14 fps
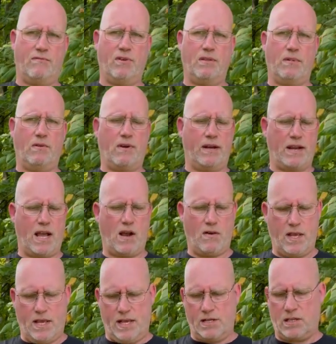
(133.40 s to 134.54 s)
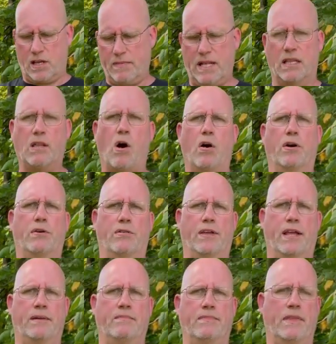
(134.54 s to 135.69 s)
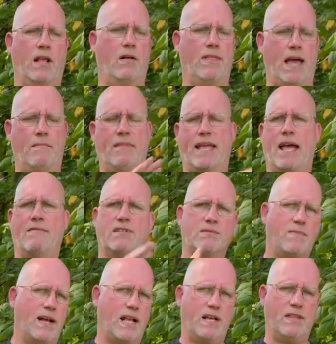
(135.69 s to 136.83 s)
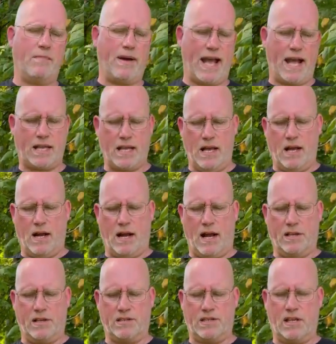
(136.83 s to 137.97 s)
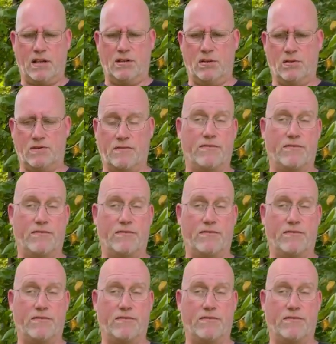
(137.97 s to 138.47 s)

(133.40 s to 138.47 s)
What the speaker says: with me right now, is going to be a longer thing. That may have a spike on the back. You see it used for